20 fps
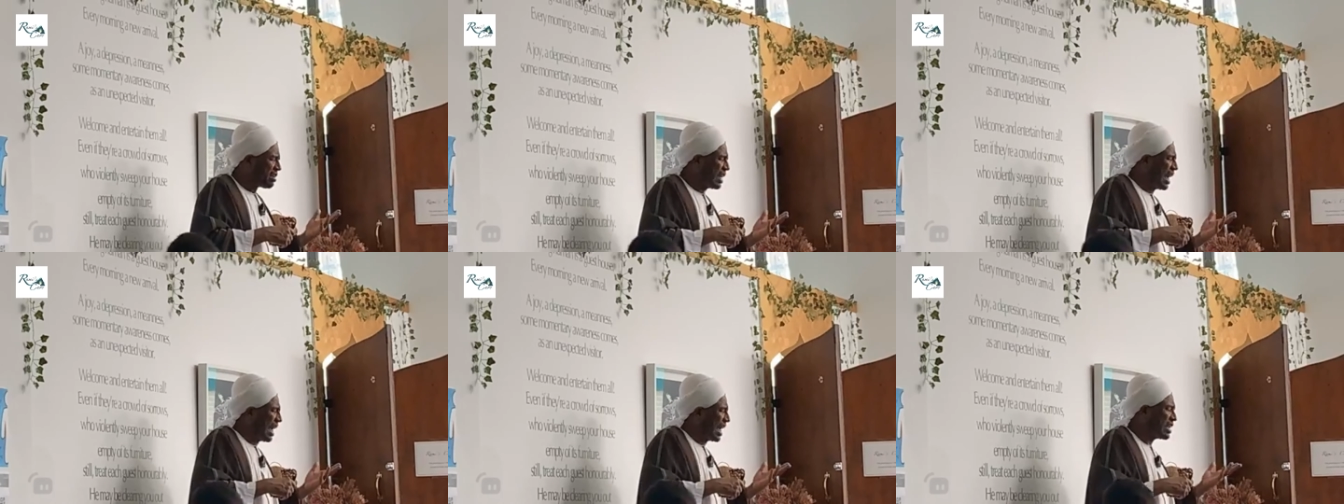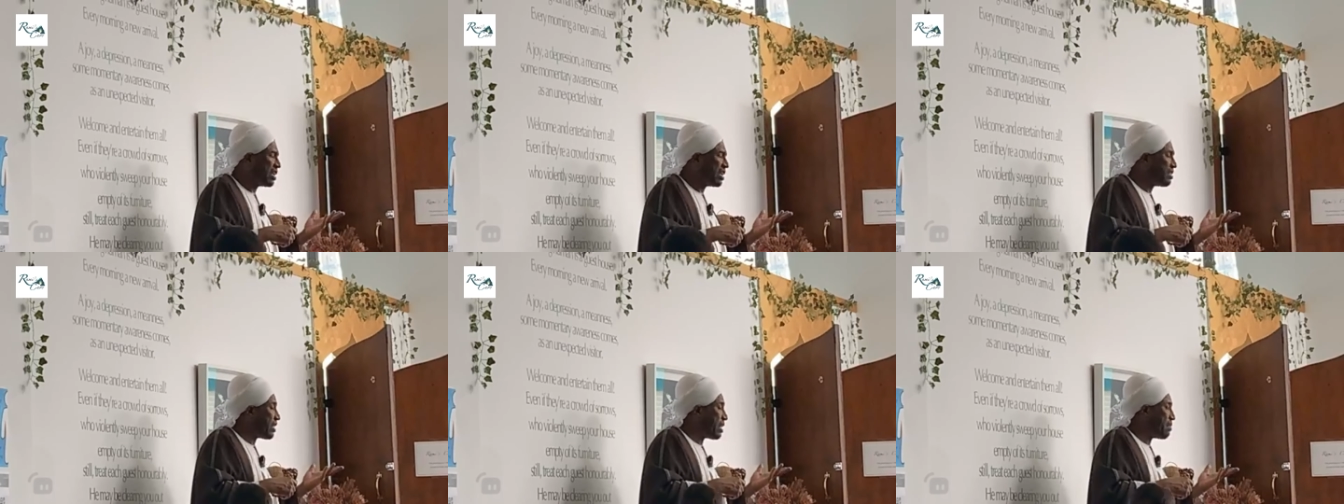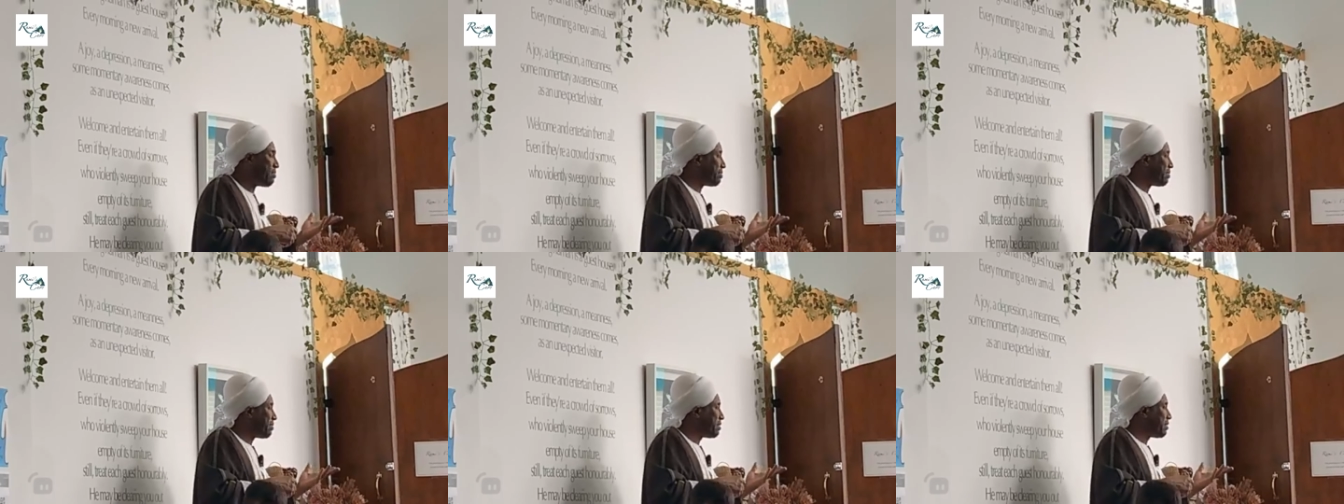guilt in
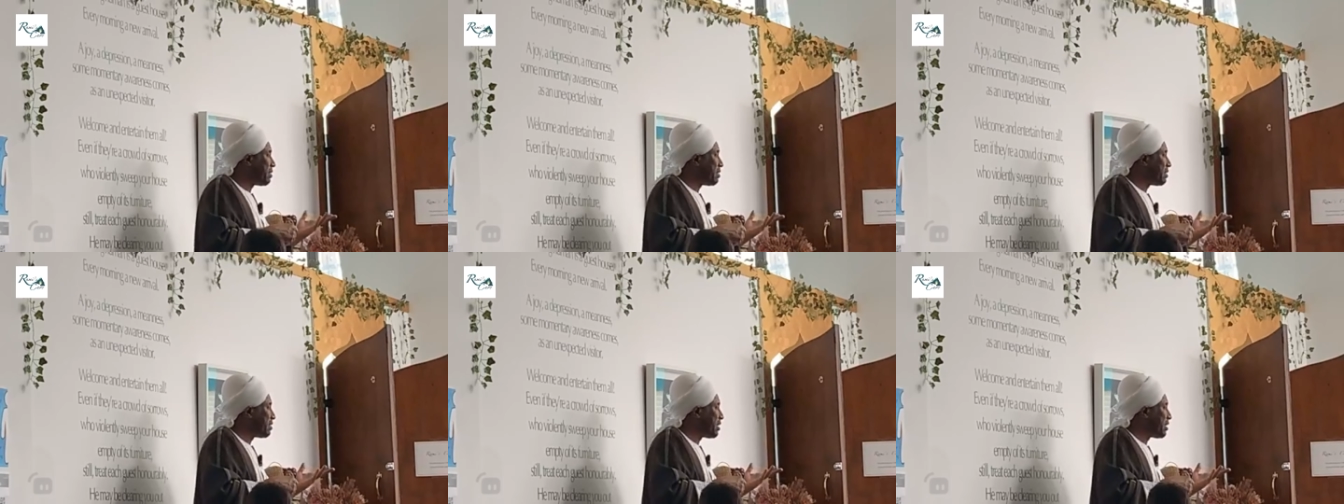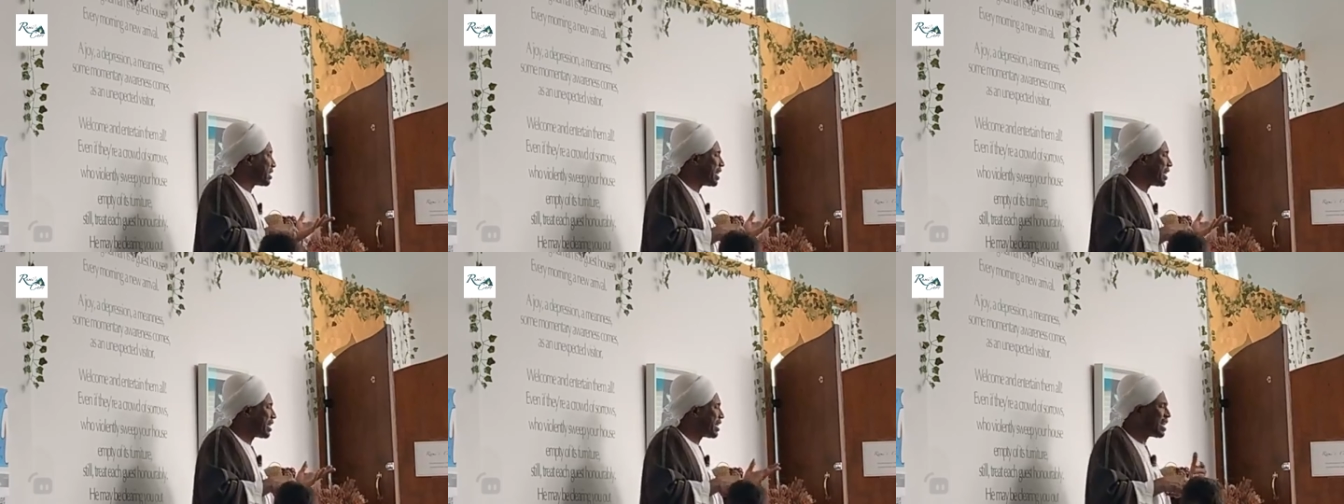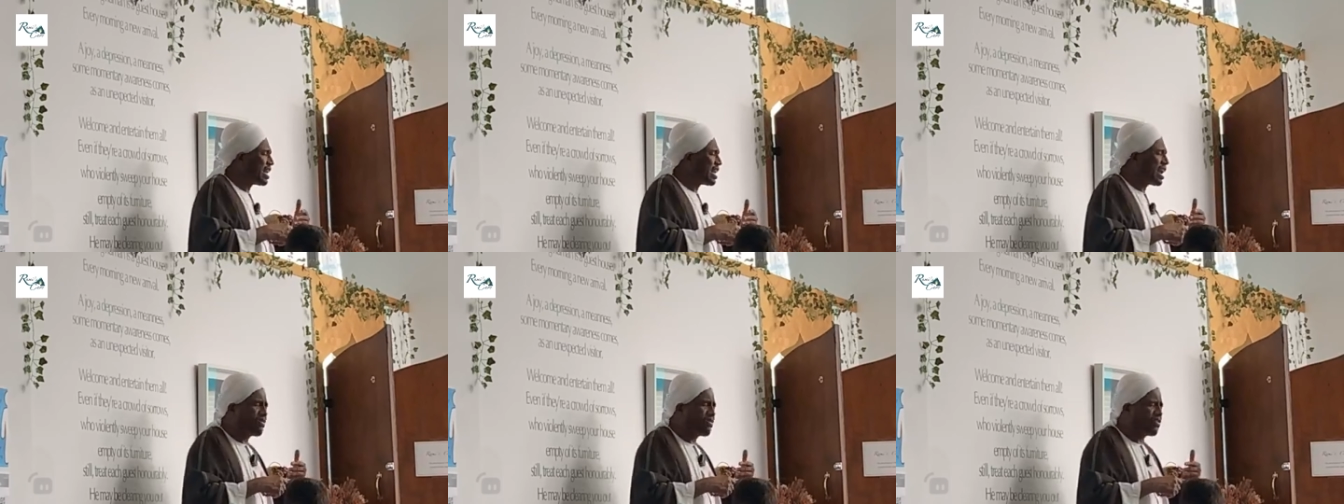them. The
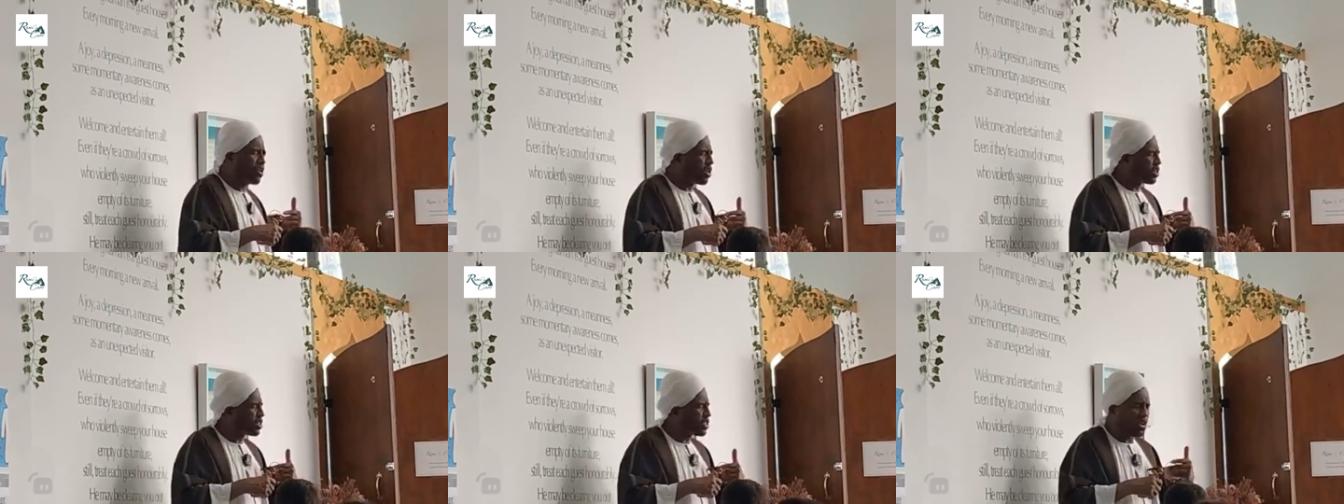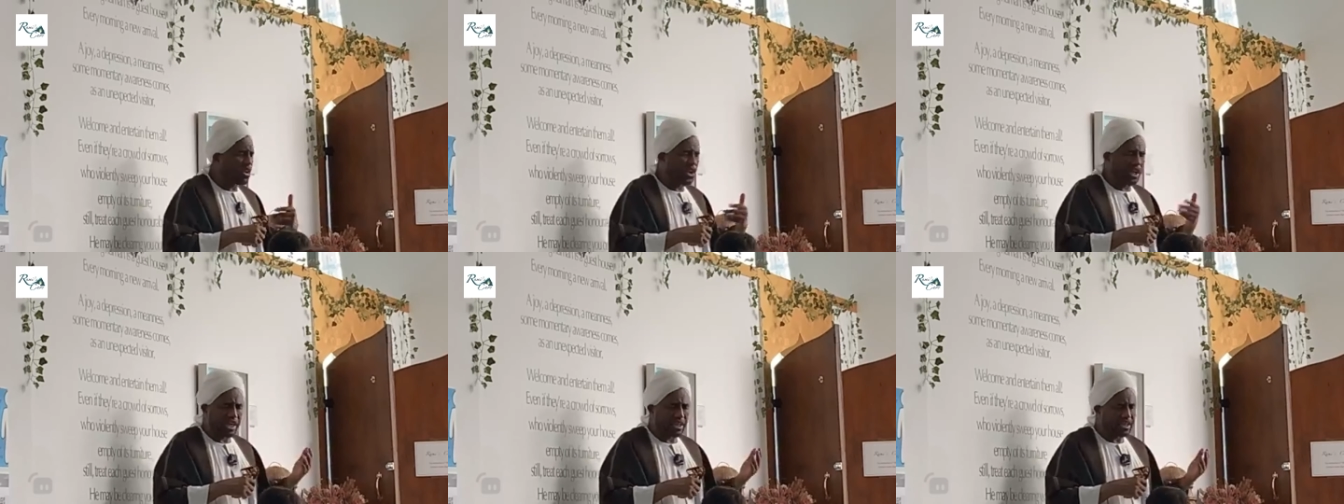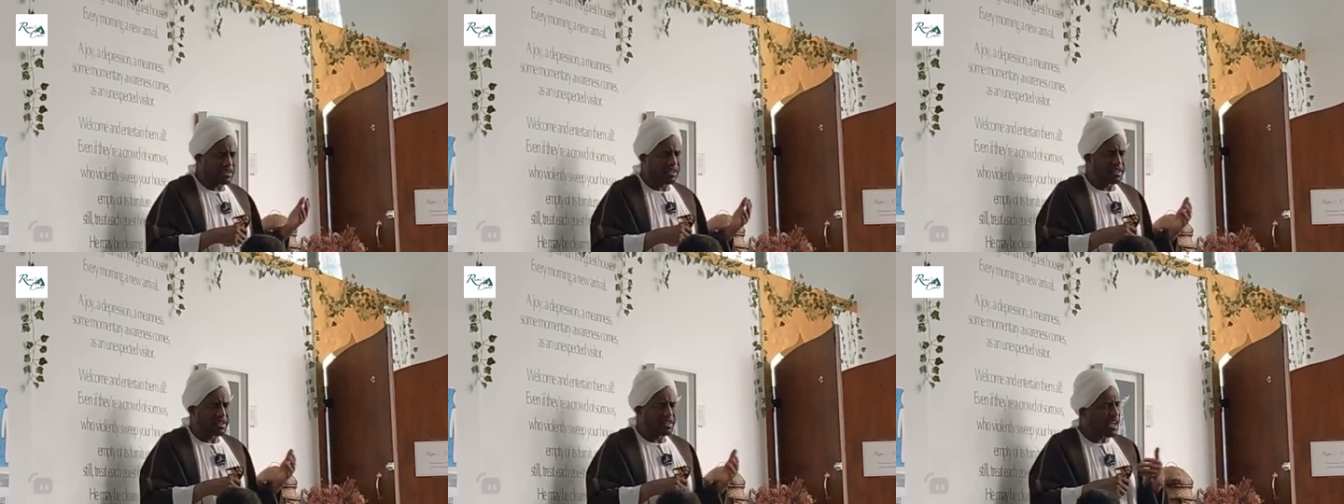children have got no
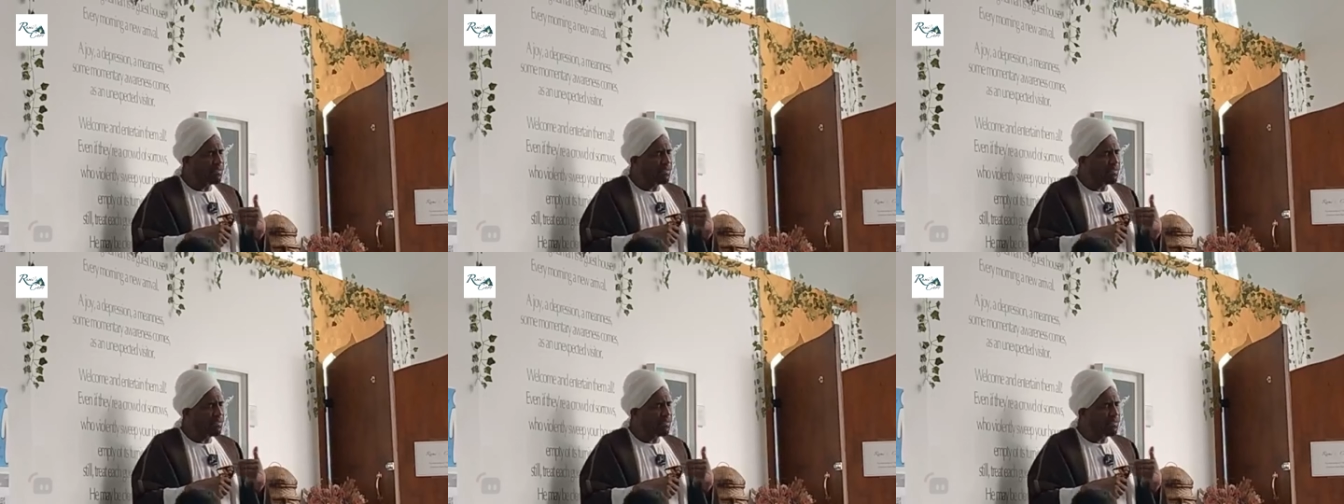guilt.